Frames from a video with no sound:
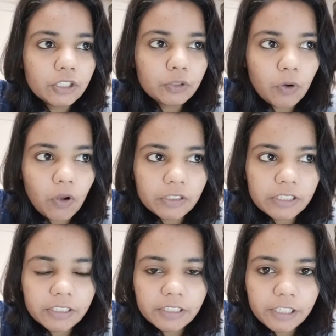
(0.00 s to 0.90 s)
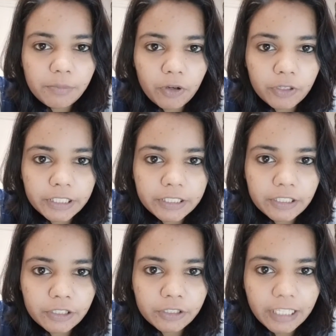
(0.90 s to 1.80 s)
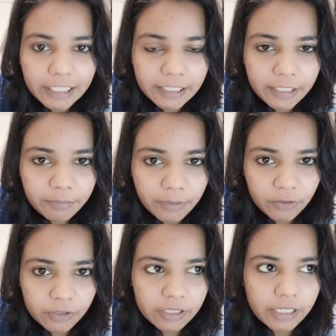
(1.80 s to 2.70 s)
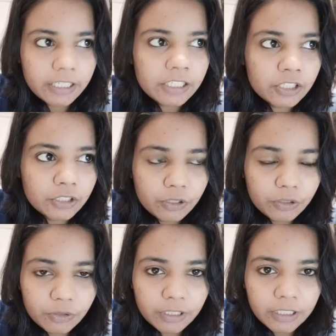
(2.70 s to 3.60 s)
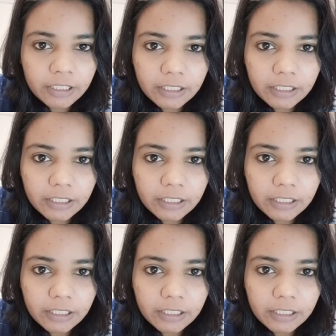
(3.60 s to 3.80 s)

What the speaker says: to constantly monitor drilling process during